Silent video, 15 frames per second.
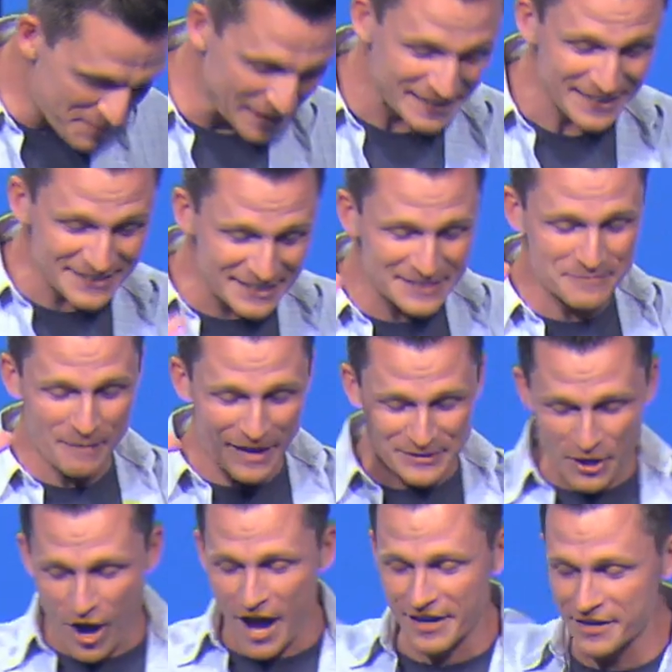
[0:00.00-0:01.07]
But this is, my
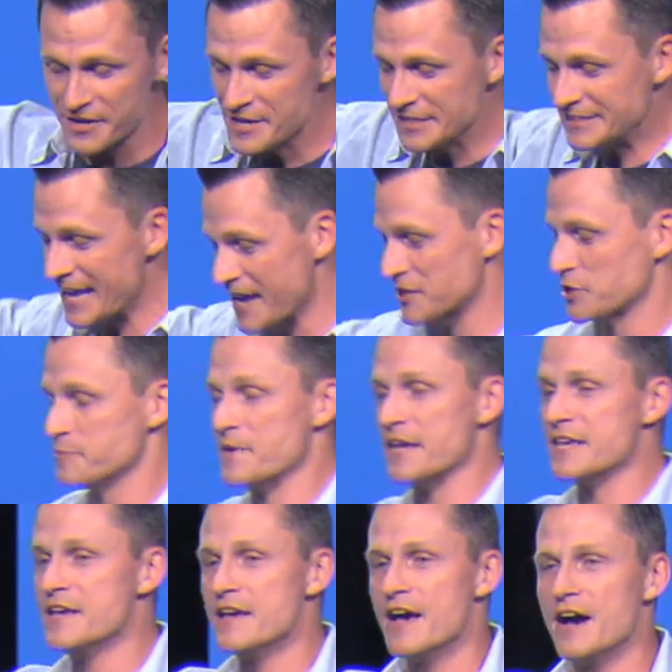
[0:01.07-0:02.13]
daughter texts
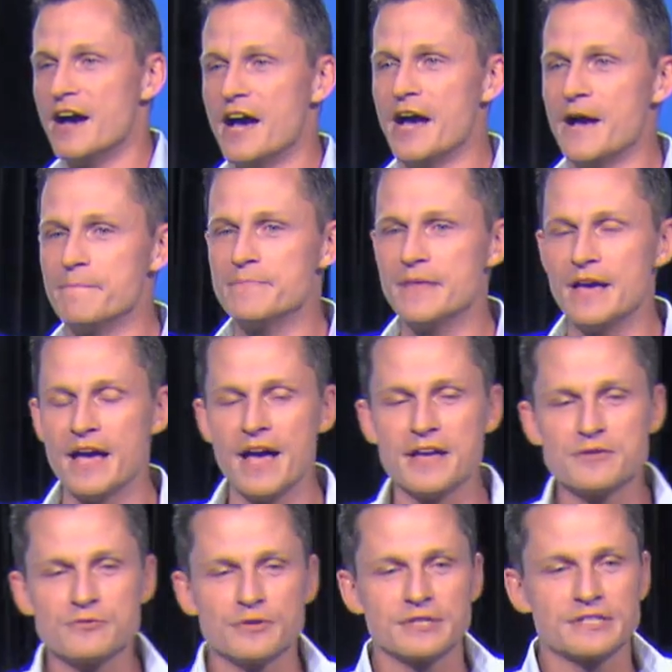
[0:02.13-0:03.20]
me,
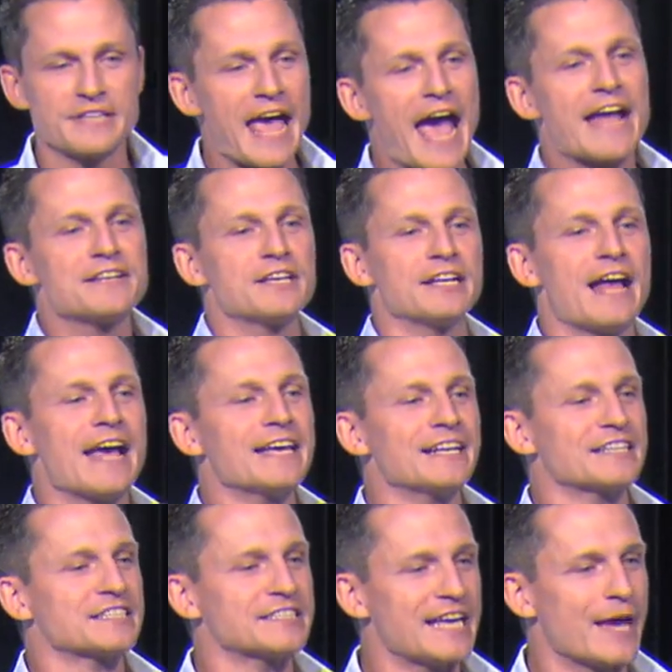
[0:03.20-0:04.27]
"Dad, can I get
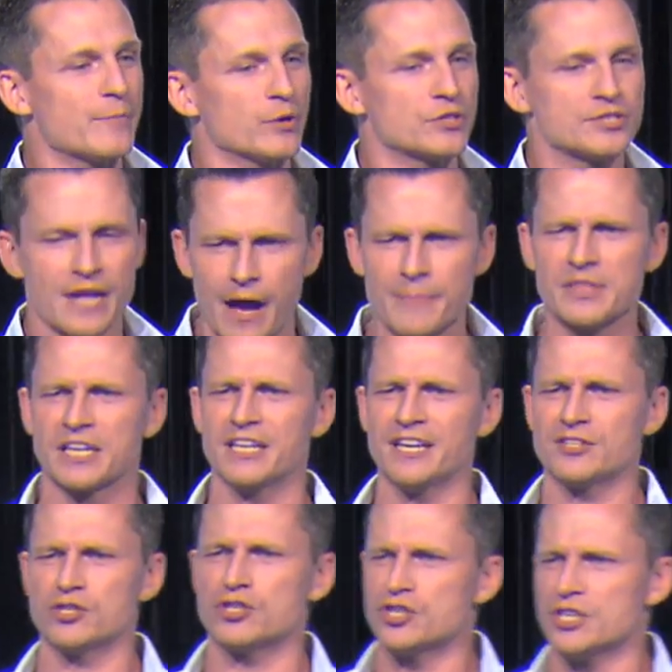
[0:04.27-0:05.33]
a sandwich?" Now I'm in the
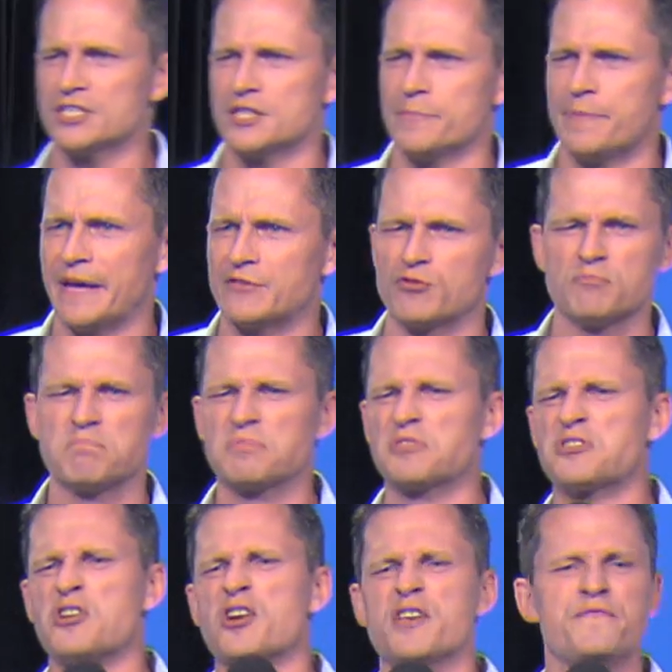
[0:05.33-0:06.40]
kitchen, she's in the bedroom,
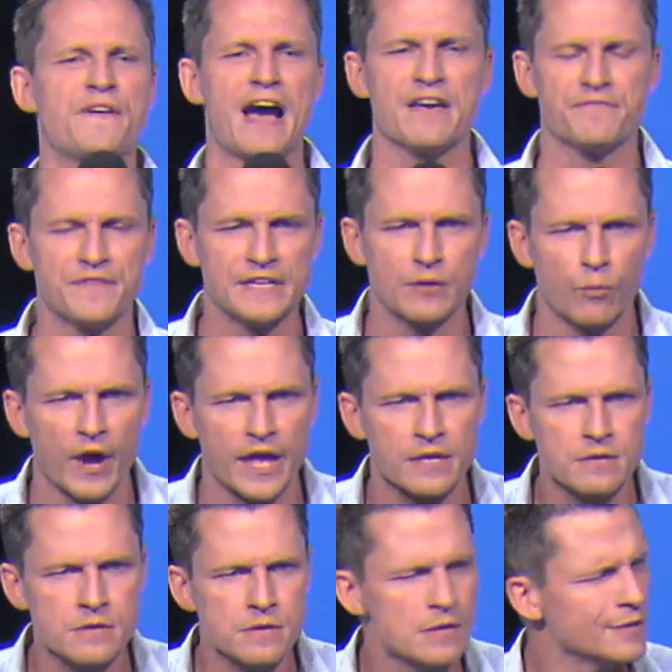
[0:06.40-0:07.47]
35 feet away.
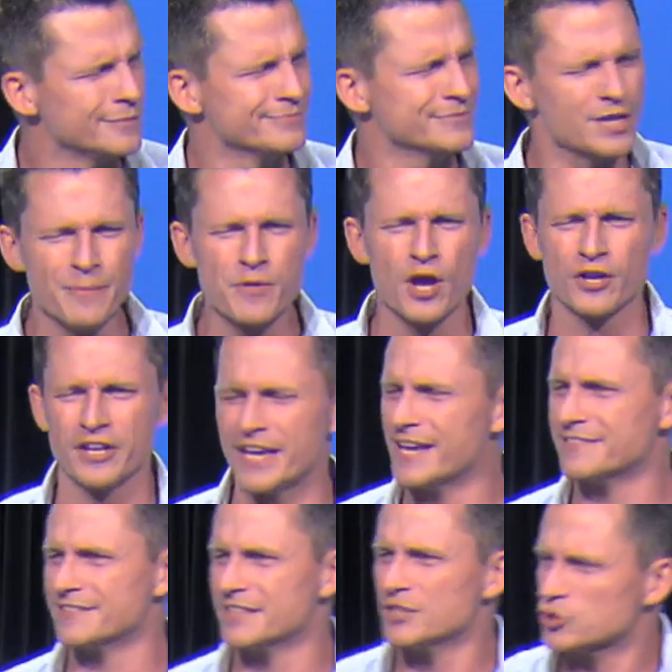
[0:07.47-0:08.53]
So I'm not gonna
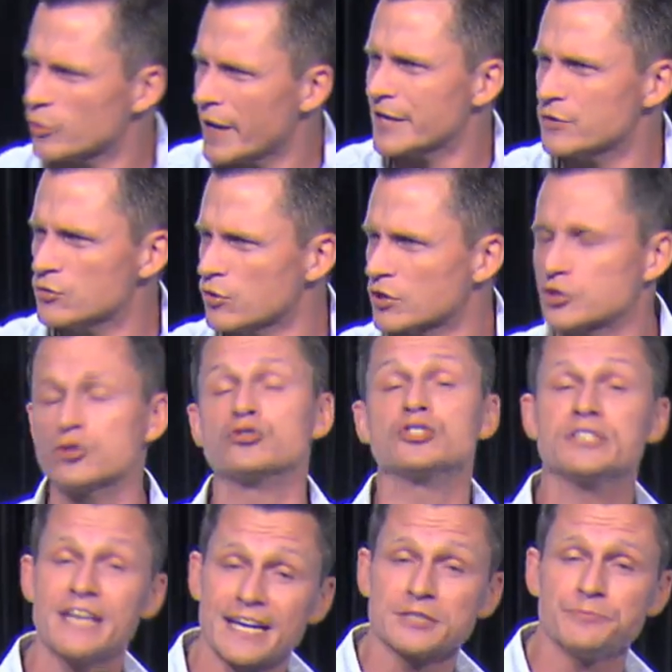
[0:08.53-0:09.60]
answer this, so I ignore it. So she
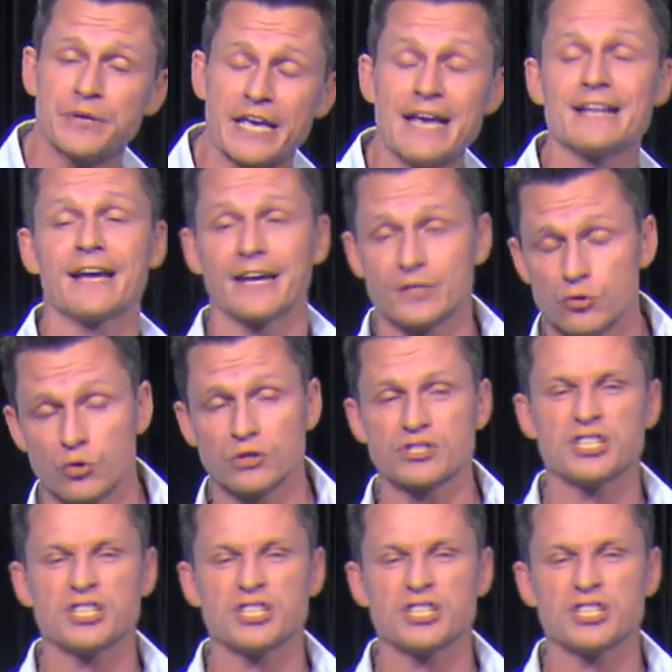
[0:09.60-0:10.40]
texts me again, I ignore it.